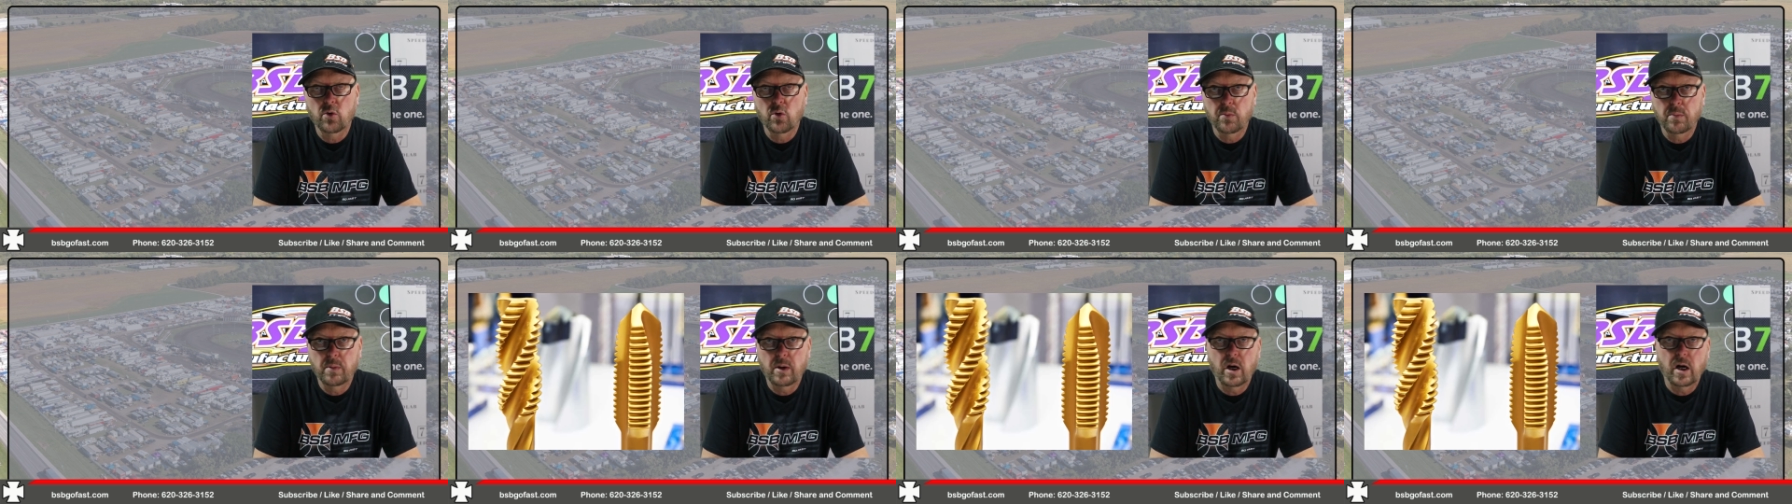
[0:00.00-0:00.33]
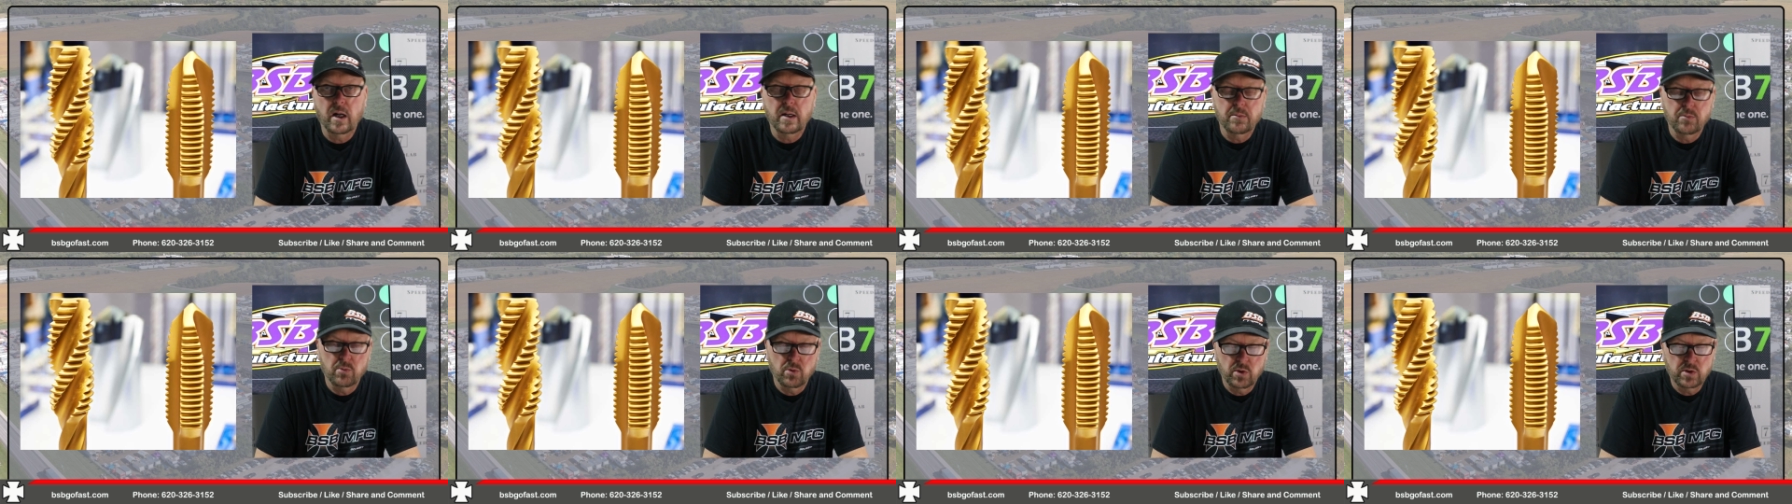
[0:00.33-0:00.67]
or
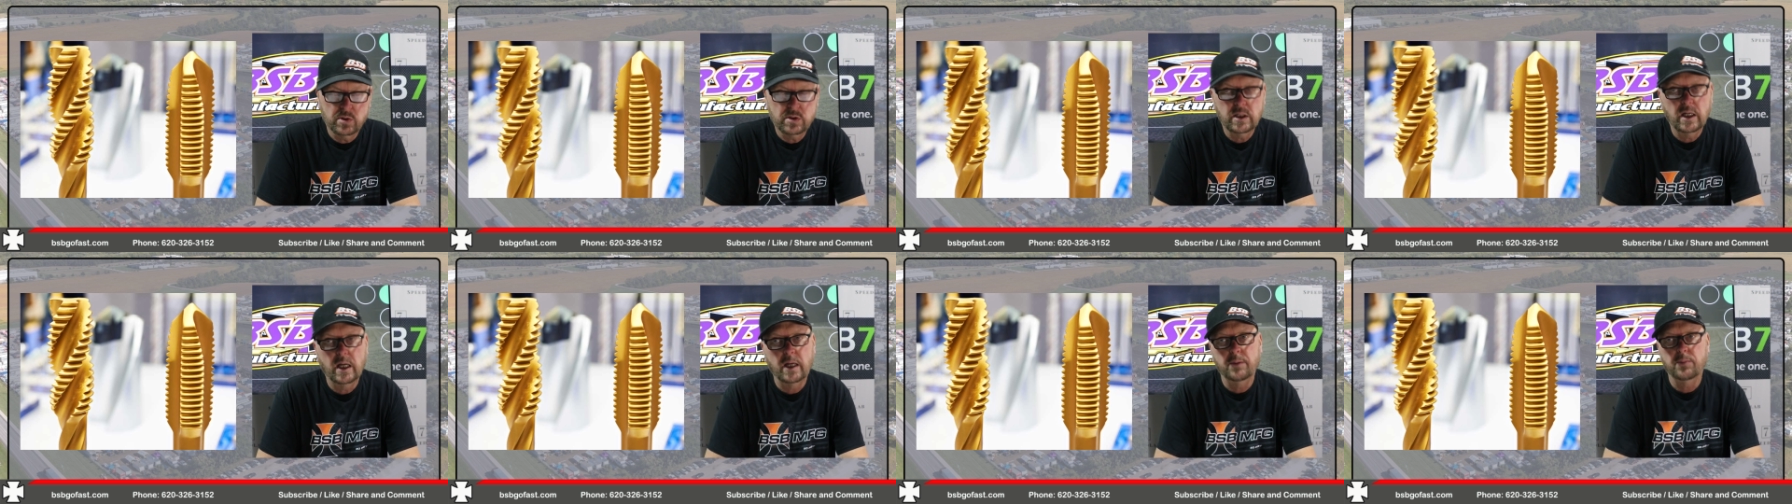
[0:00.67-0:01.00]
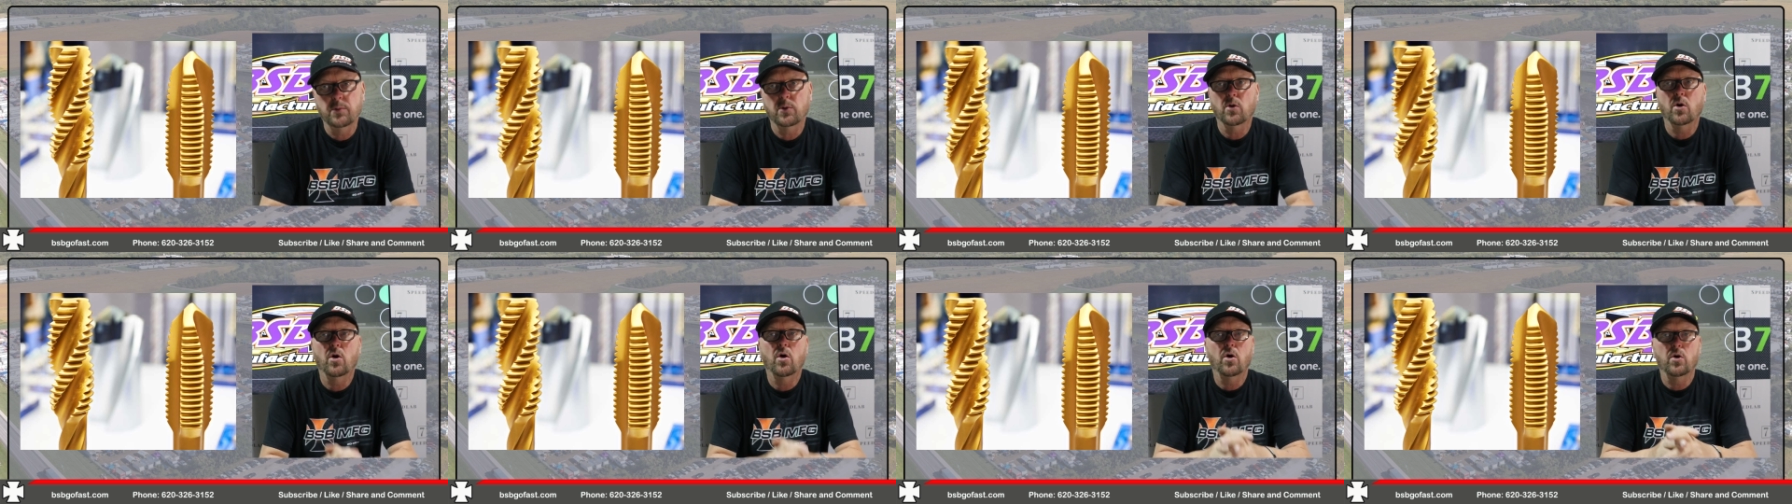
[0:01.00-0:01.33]
bottom or a
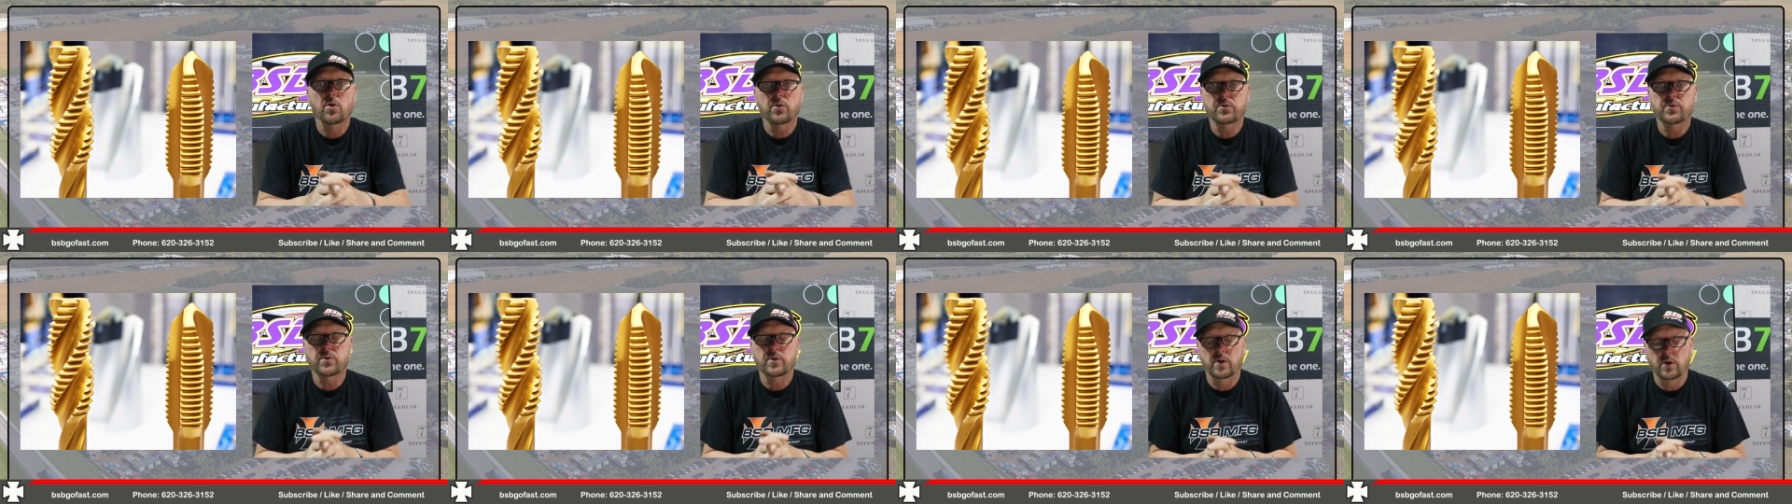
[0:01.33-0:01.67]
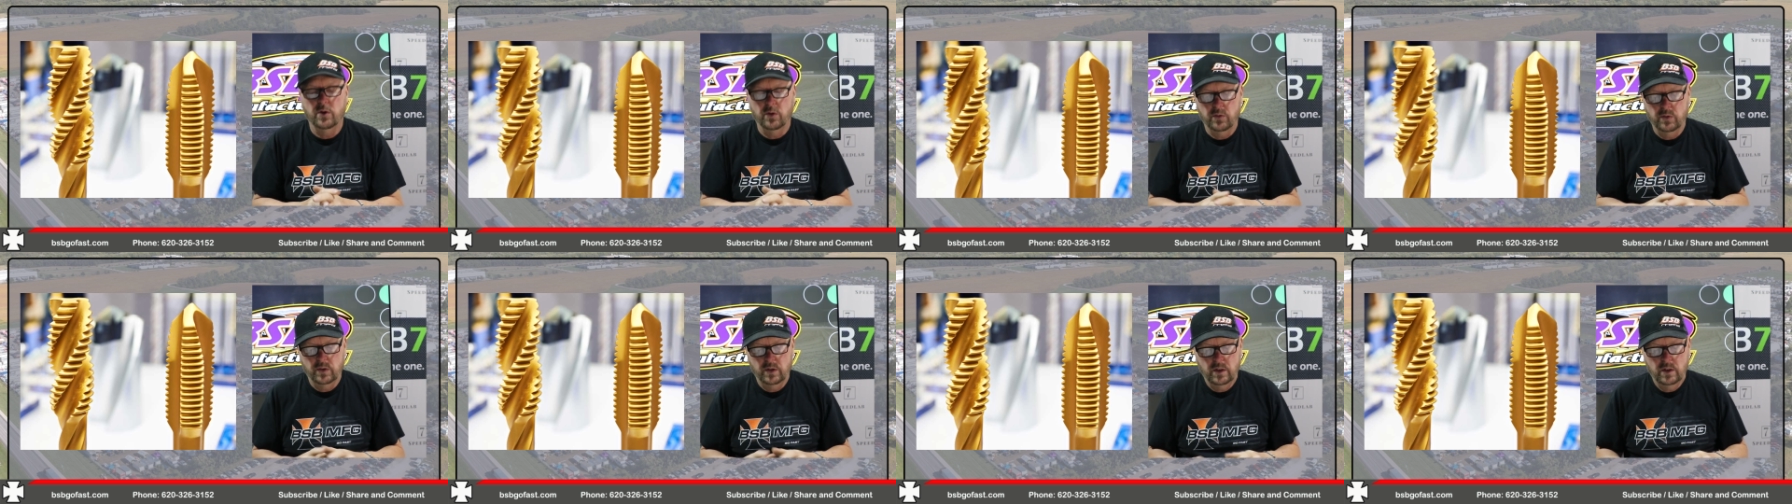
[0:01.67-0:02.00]
taper
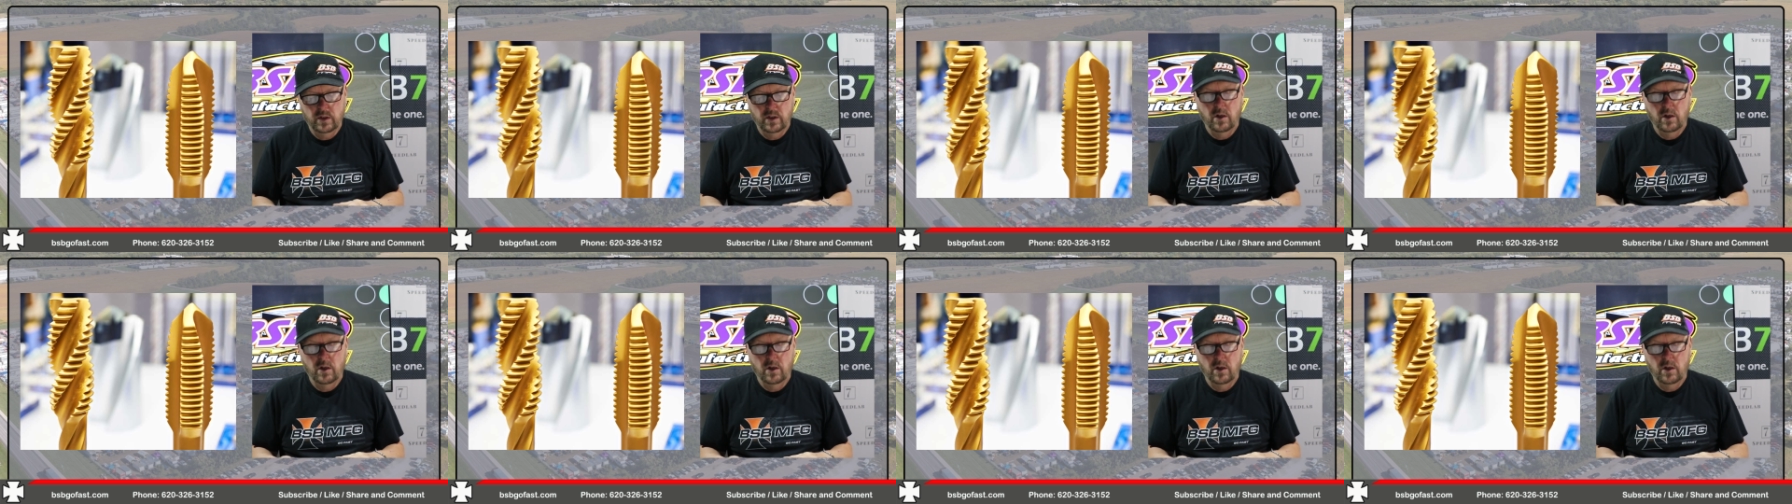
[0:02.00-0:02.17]
also.